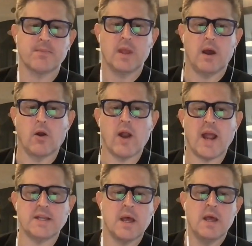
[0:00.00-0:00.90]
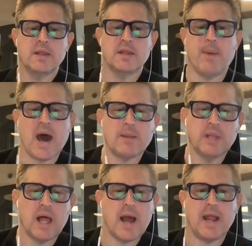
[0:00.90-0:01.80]
All right, the bottom
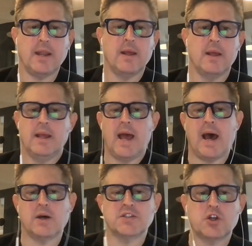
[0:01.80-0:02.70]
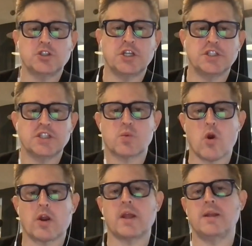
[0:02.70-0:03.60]
line, how search engines
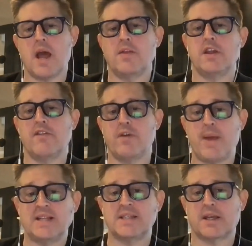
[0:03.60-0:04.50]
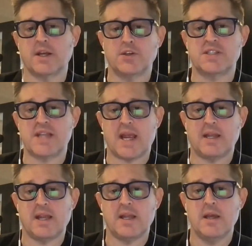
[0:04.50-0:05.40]
work. Now that you have a basic
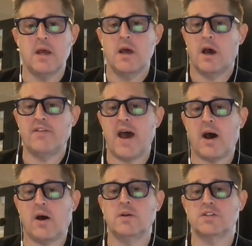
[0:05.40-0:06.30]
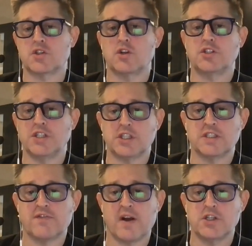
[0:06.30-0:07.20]
understanding of how search
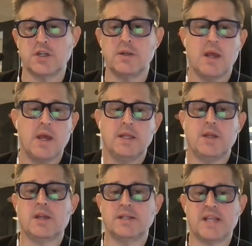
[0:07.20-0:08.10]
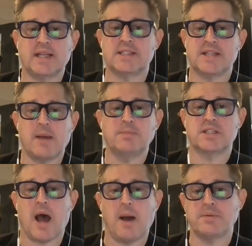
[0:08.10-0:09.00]
engines function, you can take steps
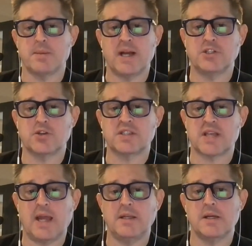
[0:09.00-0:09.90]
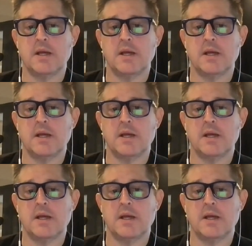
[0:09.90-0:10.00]
to optimize your site